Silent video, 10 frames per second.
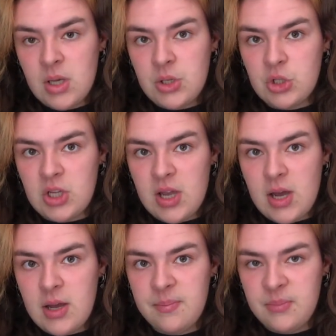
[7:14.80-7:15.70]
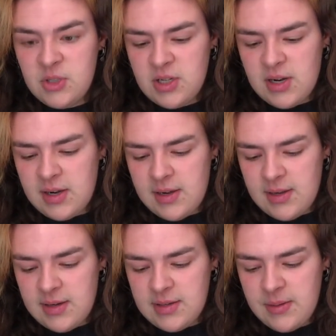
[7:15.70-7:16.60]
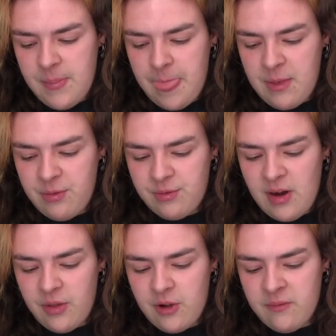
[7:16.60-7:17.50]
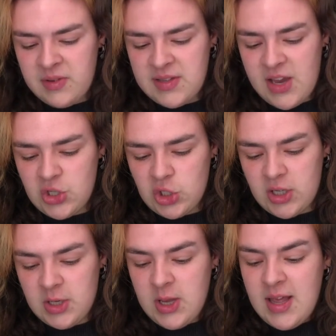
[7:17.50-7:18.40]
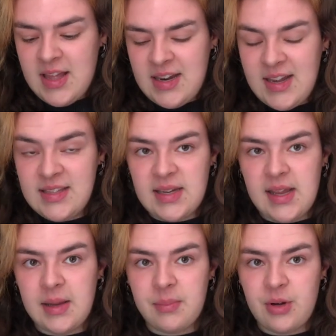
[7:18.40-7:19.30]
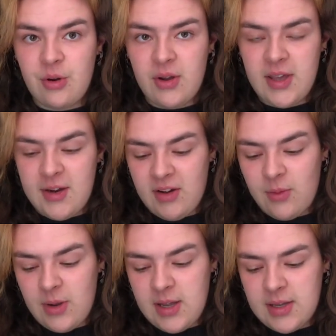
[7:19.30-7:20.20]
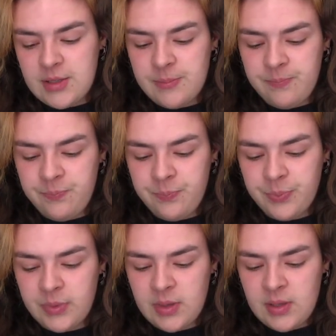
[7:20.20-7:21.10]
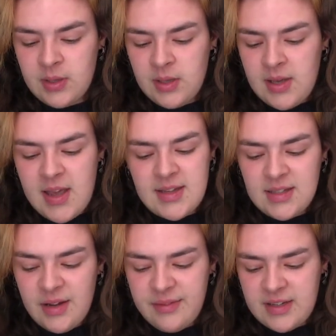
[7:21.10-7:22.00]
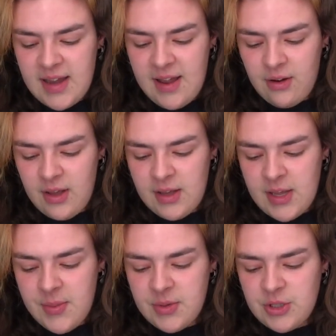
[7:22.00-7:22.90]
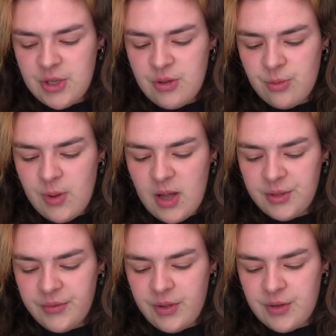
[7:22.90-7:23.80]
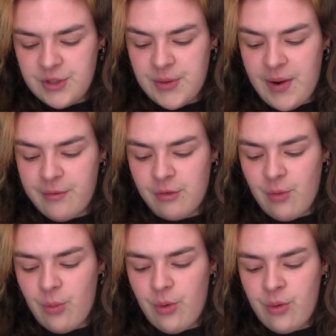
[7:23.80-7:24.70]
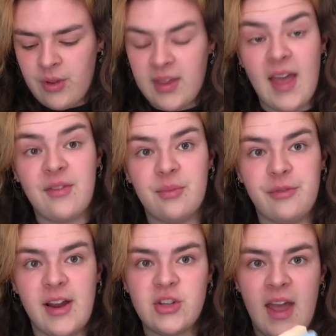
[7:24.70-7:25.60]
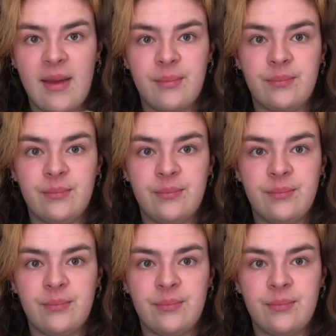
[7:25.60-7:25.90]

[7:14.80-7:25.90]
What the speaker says: She ummed and ahed throughout the conversation, listening but not hearing a word. "It's a lovely day, Holly. It would do you the world of good to go out for a walk, get some fresh air."